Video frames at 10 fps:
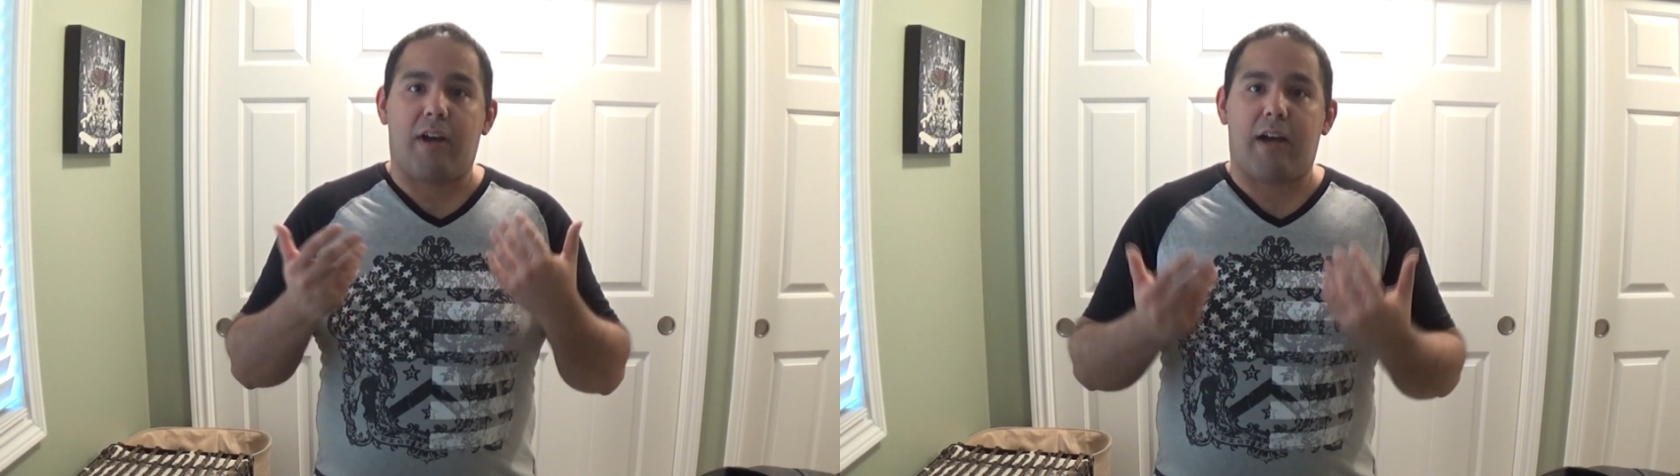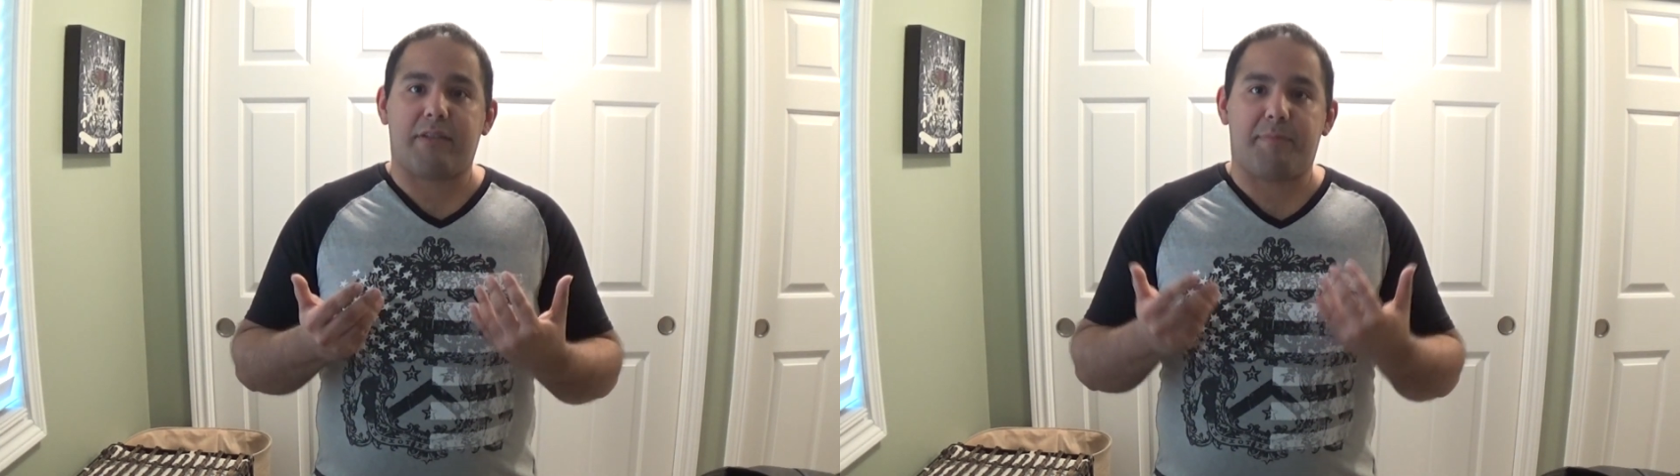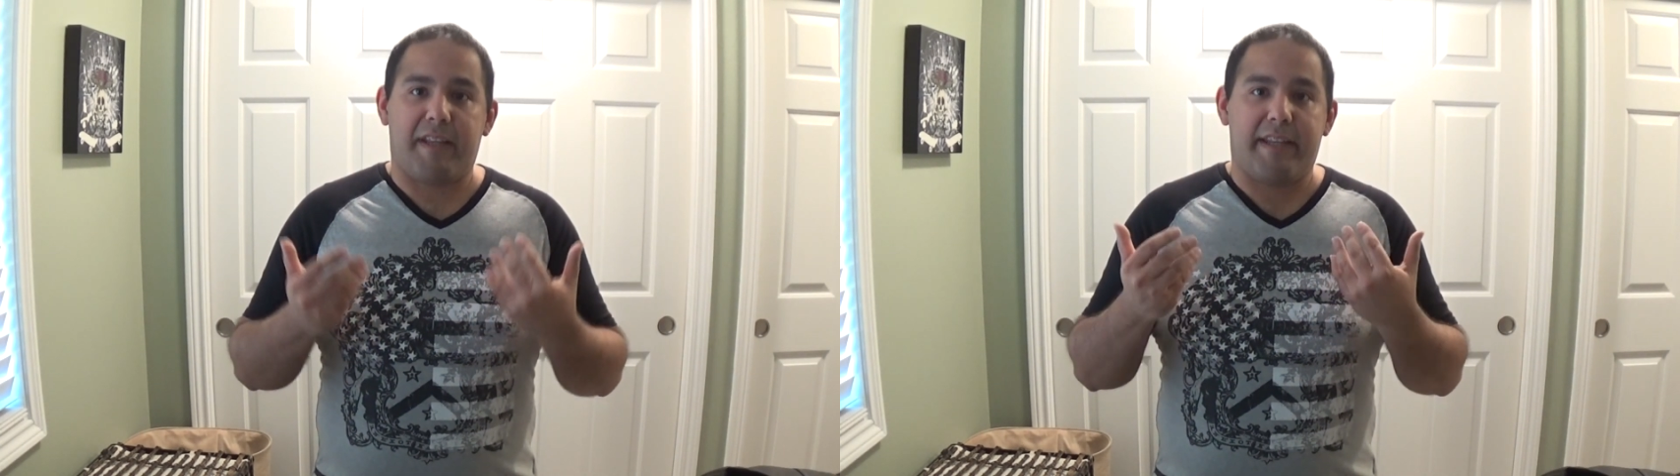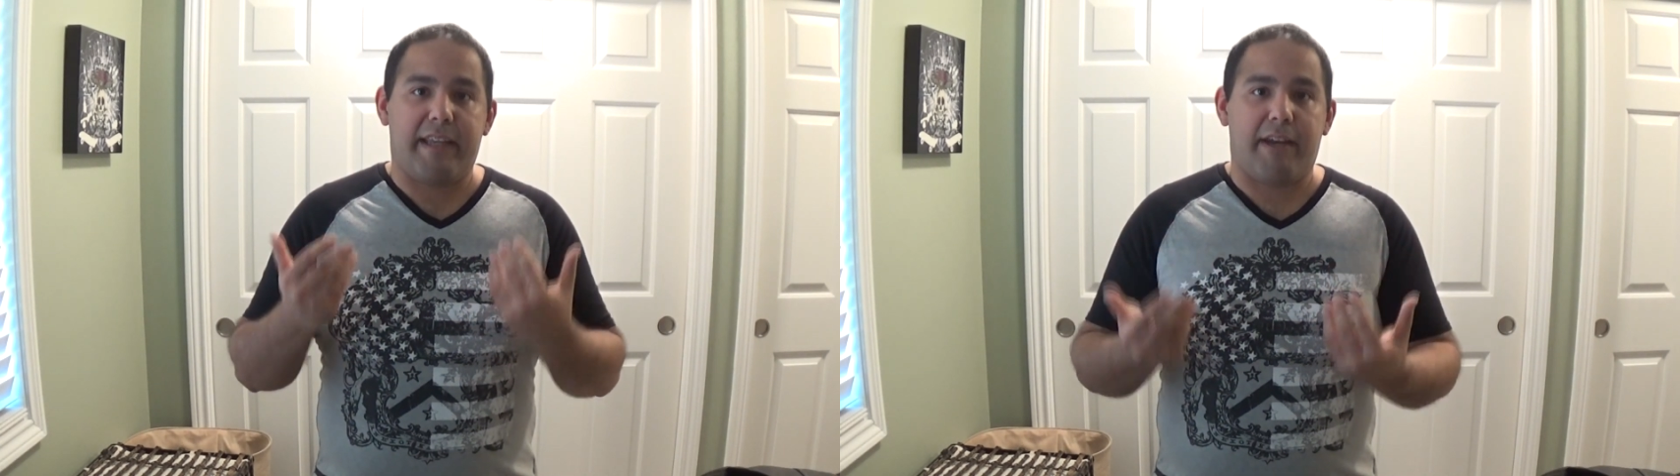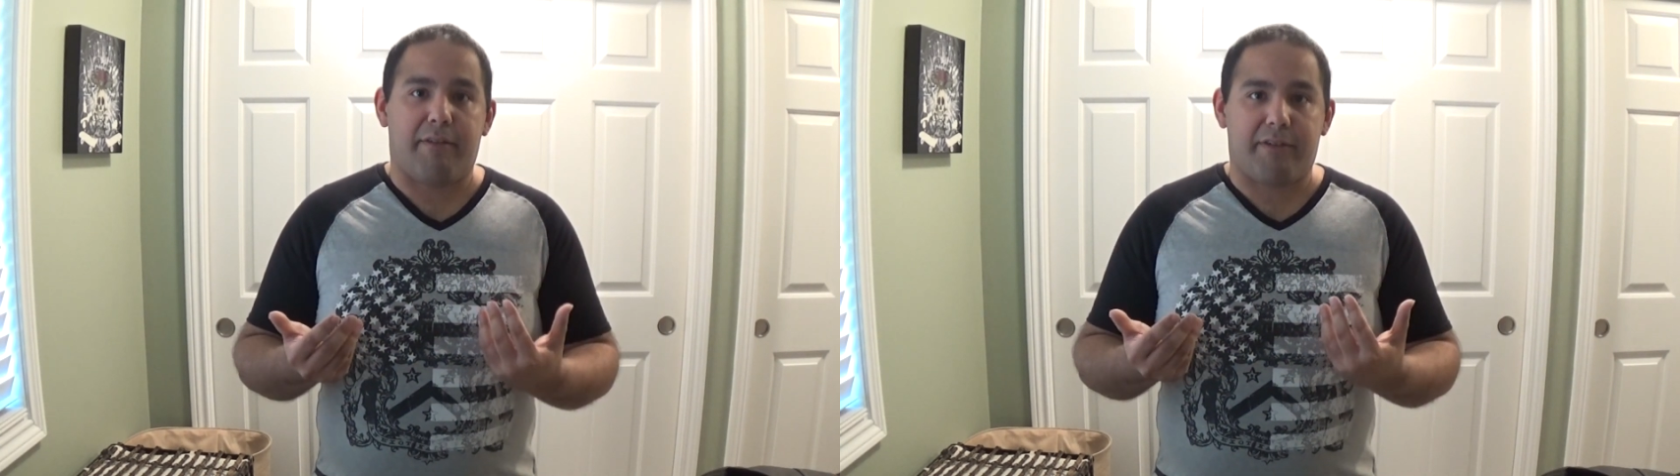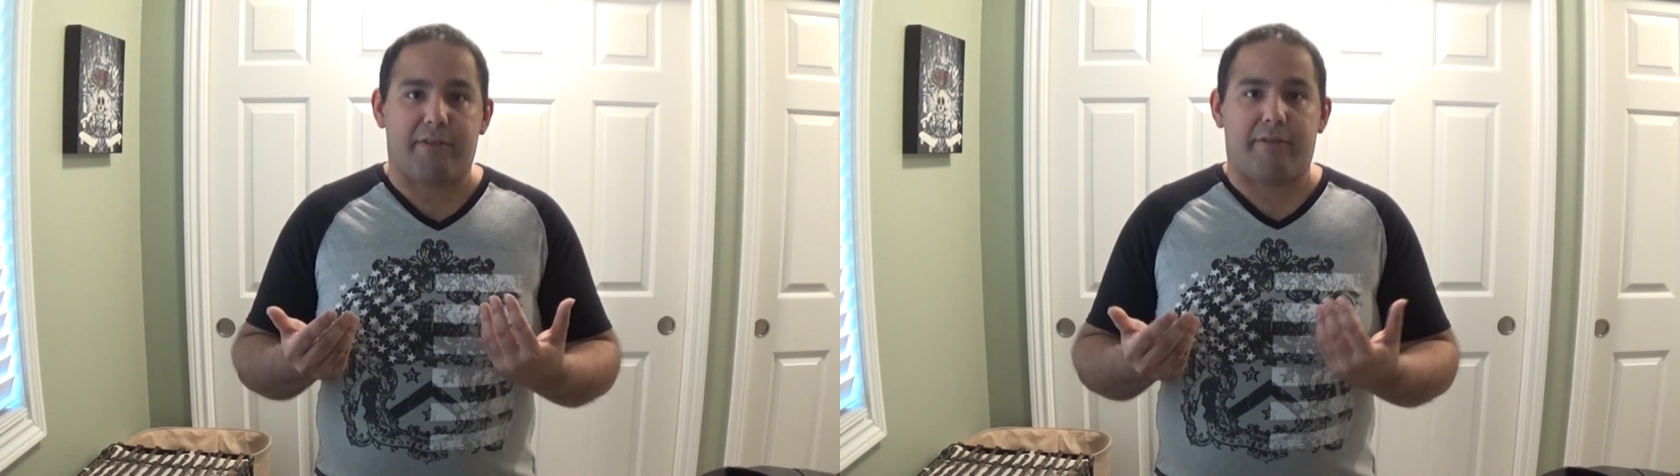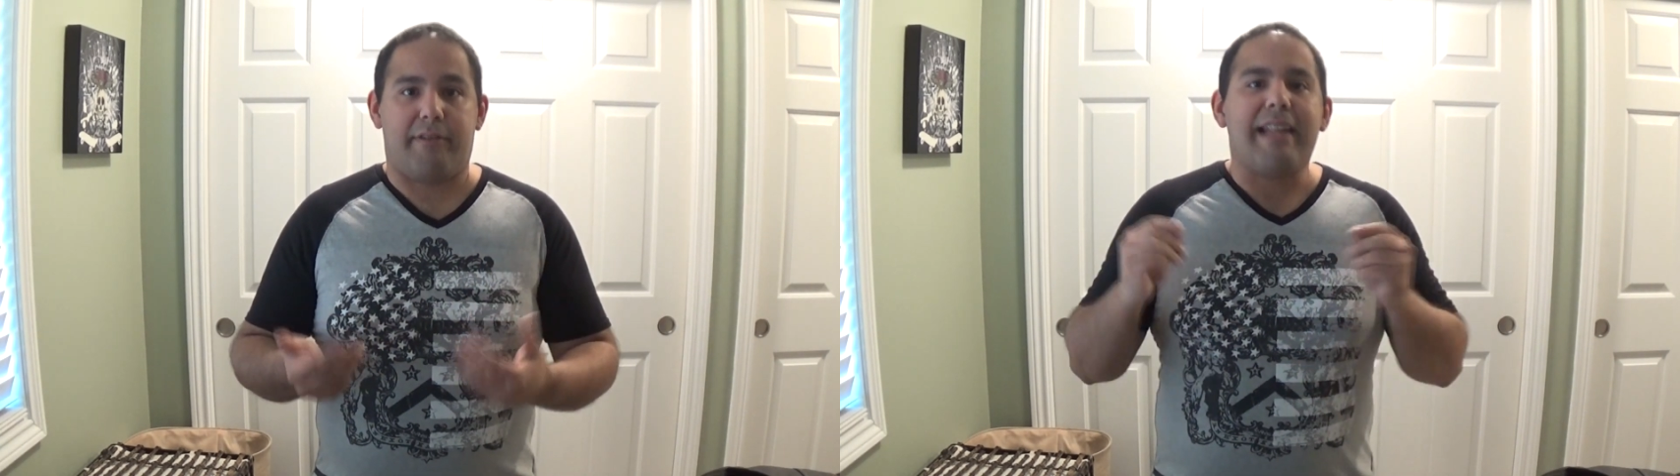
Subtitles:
cosplay character.